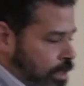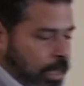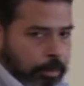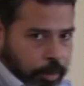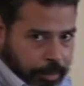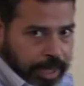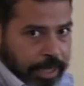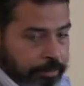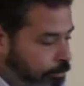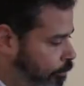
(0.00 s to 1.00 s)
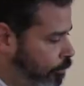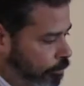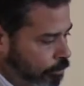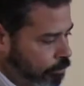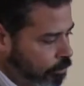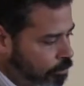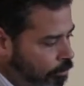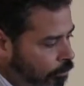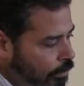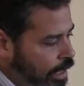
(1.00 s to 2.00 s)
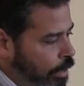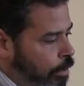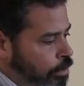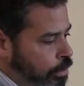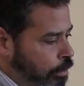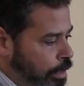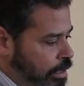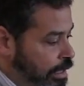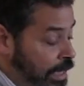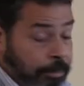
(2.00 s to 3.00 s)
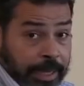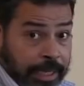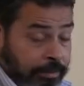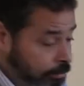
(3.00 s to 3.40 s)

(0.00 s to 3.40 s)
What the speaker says: elbow pain and also his neck pain.